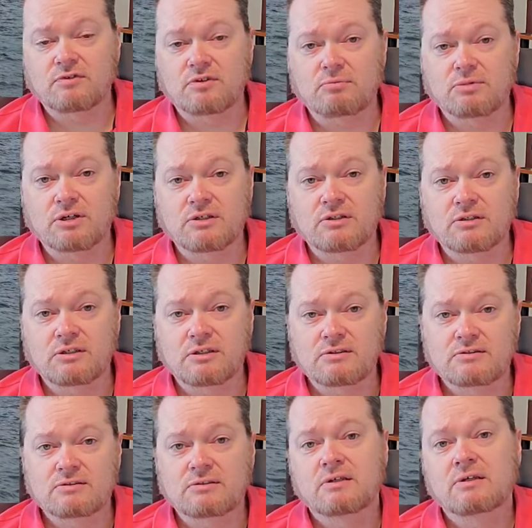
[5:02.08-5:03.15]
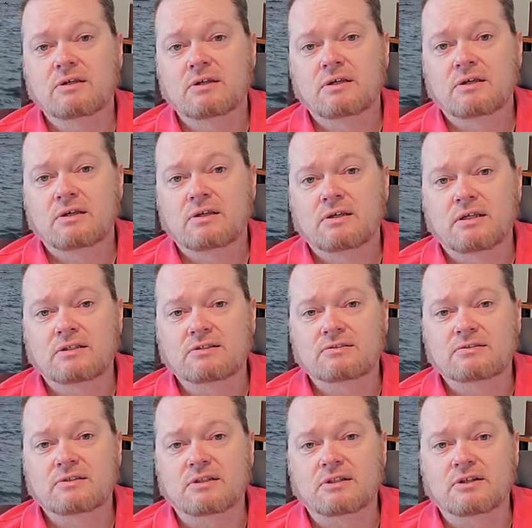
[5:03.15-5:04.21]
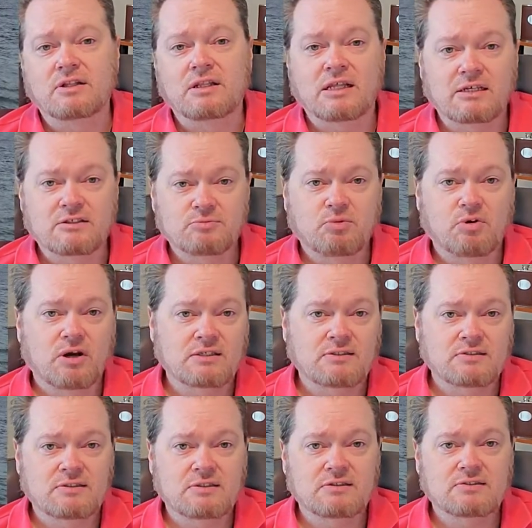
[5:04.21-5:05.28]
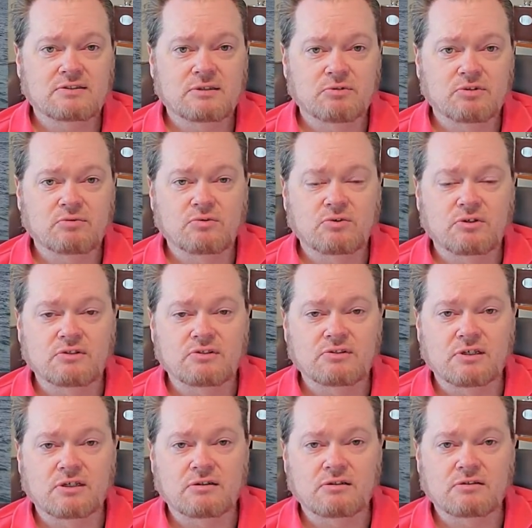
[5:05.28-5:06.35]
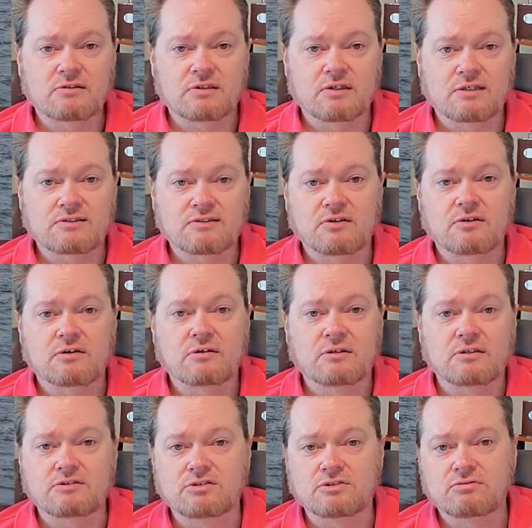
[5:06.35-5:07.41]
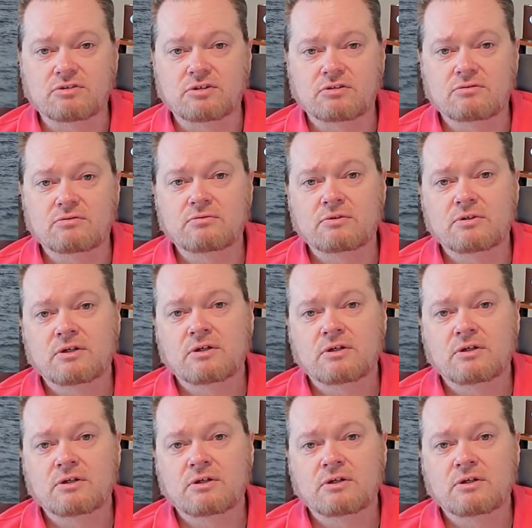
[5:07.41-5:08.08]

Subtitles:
your bucket list. It's a little less pricey as some of the ones that I saw in Juneau,